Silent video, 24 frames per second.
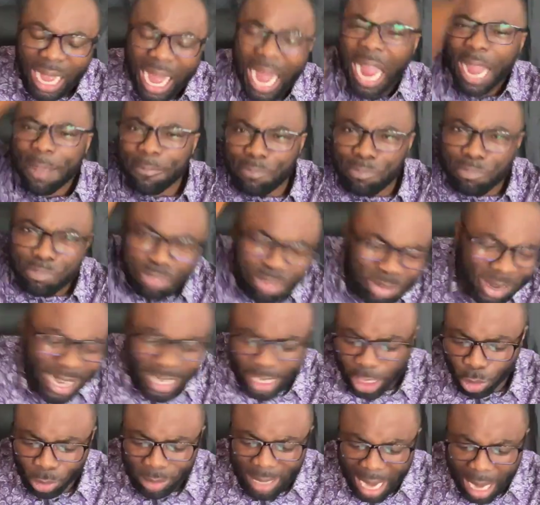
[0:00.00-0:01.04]
I break
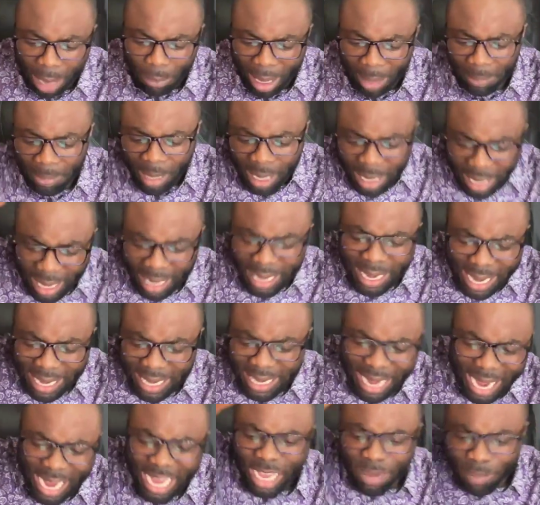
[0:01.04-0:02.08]
you now in the
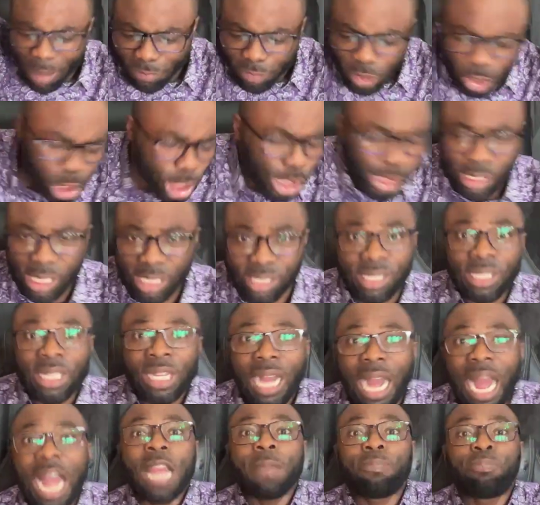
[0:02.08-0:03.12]
name of Jesus.
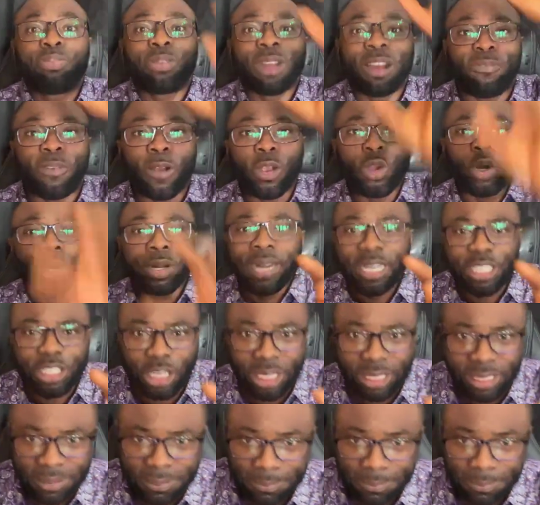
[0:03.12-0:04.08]
I pray for you, Richard.